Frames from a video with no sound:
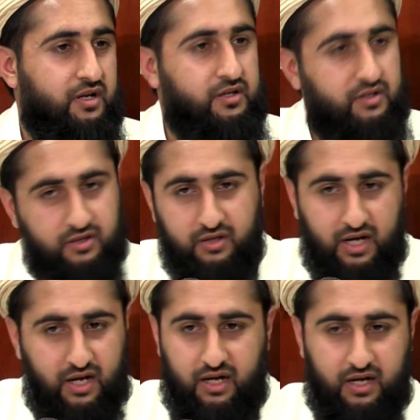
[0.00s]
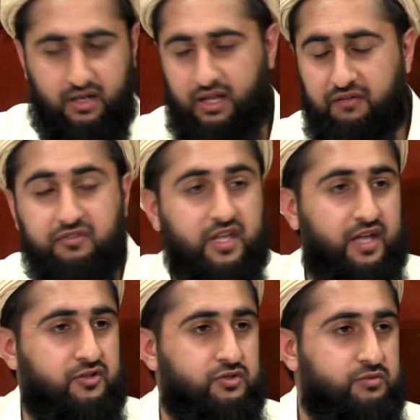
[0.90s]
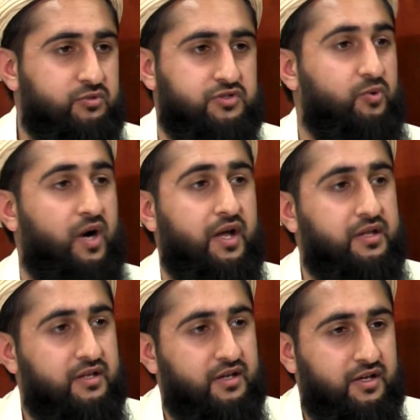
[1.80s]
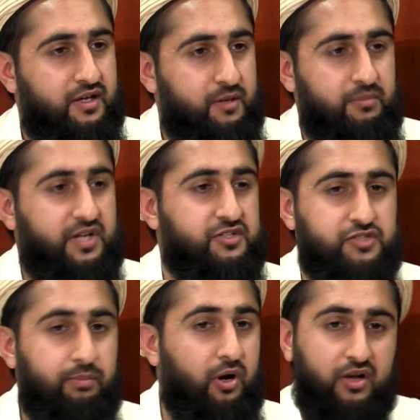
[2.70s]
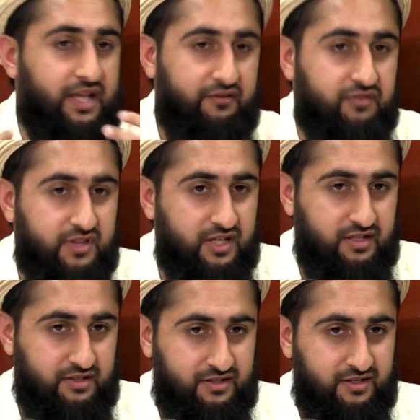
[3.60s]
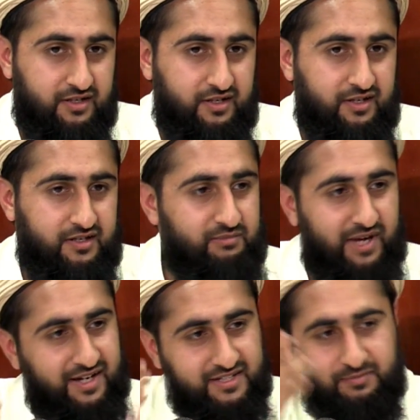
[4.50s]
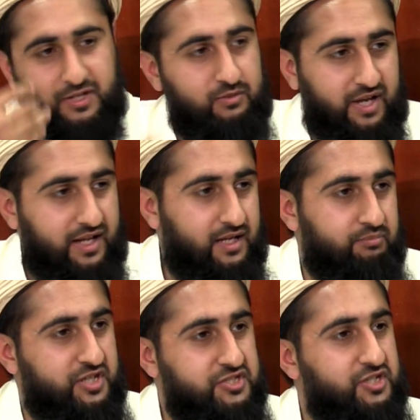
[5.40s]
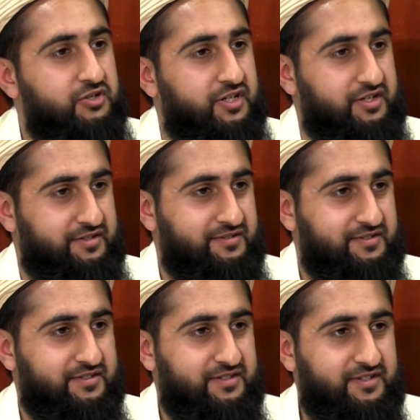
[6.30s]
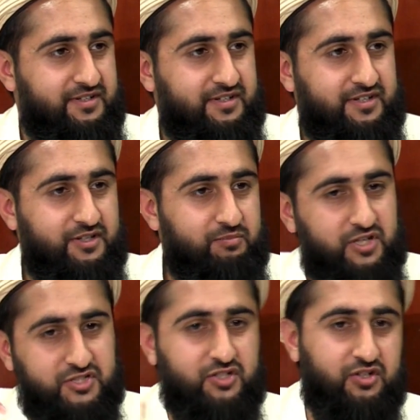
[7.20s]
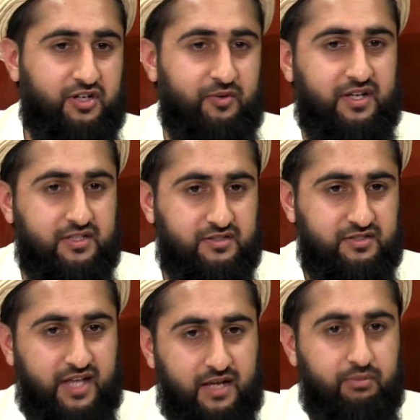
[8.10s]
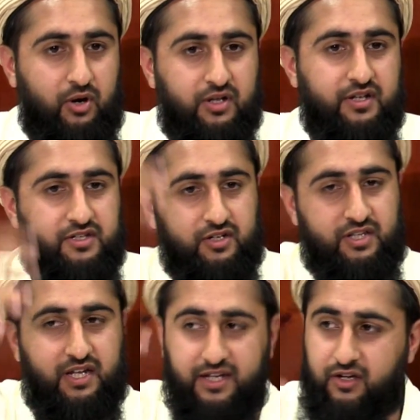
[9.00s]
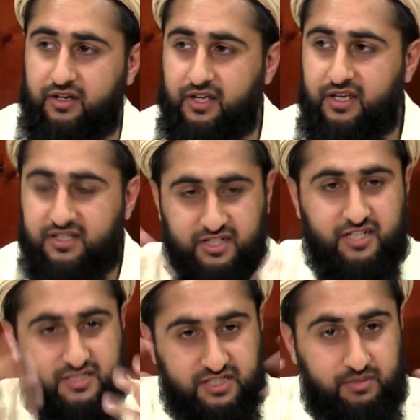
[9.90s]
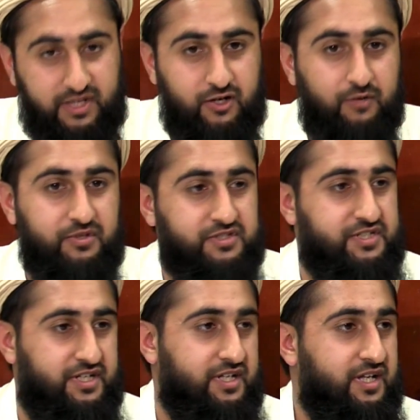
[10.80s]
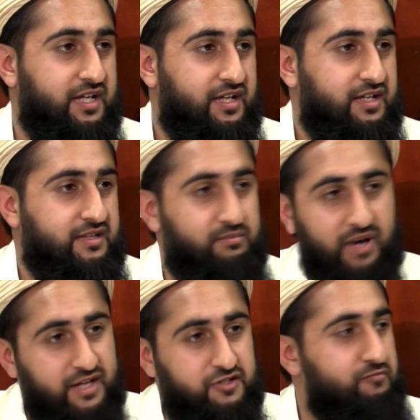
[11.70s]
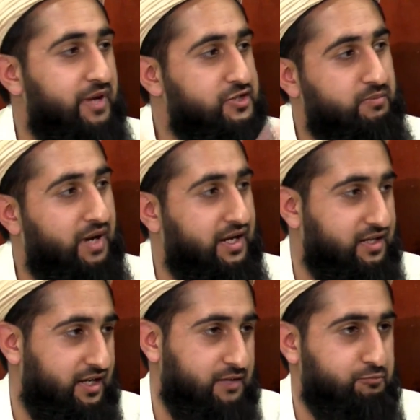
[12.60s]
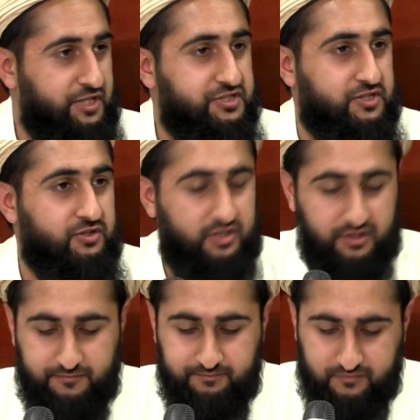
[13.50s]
Life's getting too much. Why? Because you're bottling everything in. Your mind has become like a pressure cooker. Pressure cooker, when it's getting boiled and you got the lid on, it starts steaming up, doesn't it? The mind, you've made your mind like a pressure cooker.